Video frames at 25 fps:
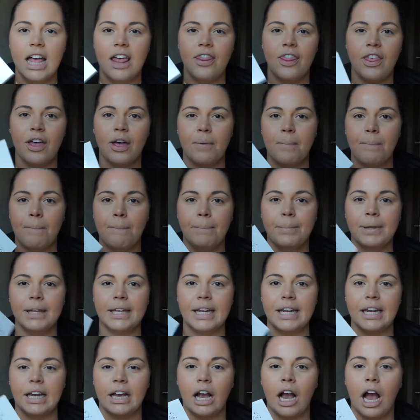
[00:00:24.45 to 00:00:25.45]
the
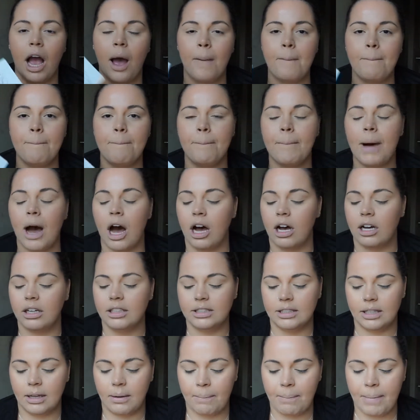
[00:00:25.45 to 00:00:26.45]
Bling
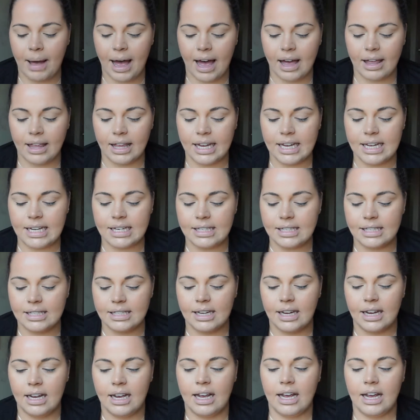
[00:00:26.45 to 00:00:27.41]
Boss palette.